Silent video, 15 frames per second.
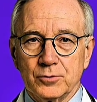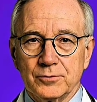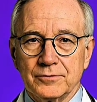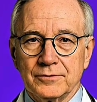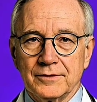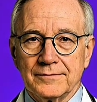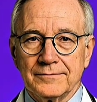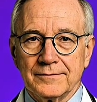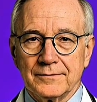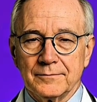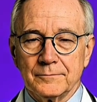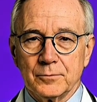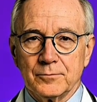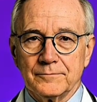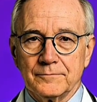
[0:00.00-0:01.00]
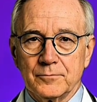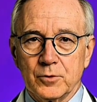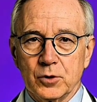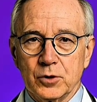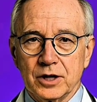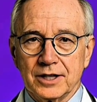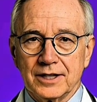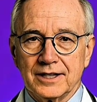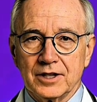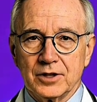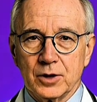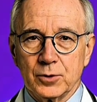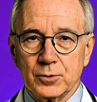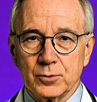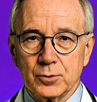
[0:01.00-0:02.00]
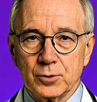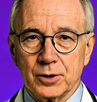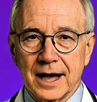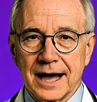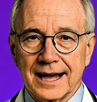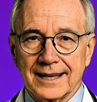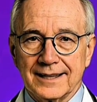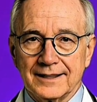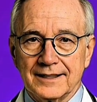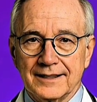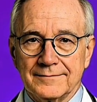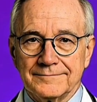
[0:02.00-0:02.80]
Your recovery doesn't start at night.